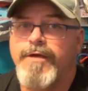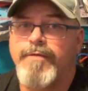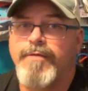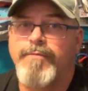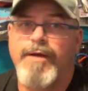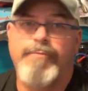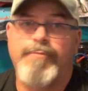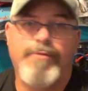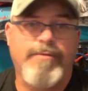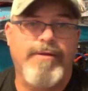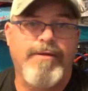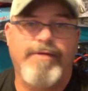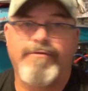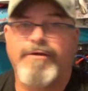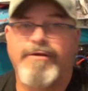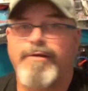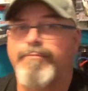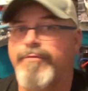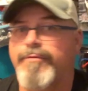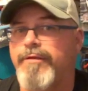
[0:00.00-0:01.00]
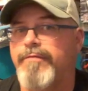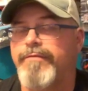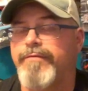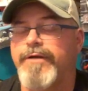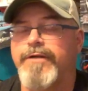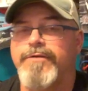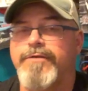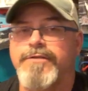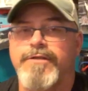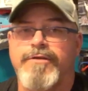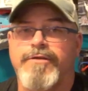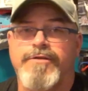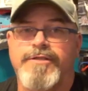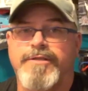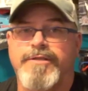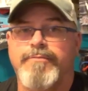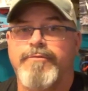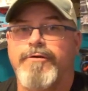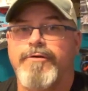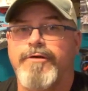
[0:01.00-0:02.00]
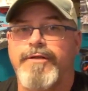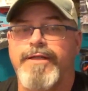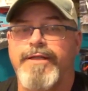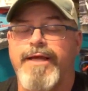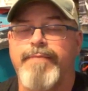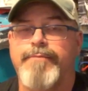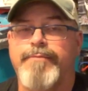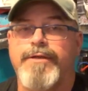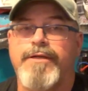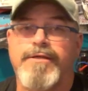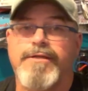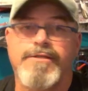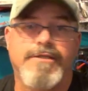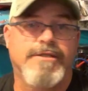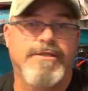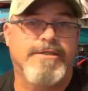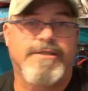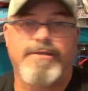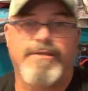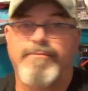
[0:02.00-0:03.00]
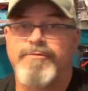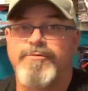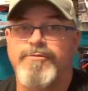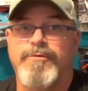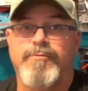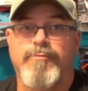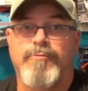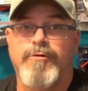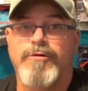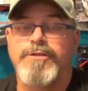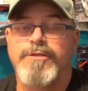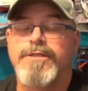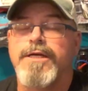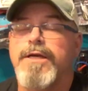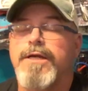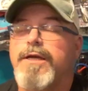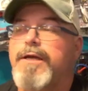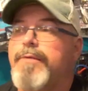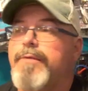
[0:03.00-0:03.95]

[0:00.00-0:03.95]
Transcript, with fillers: I probably have a couple other videos that are similar in that because this Slim Swim works.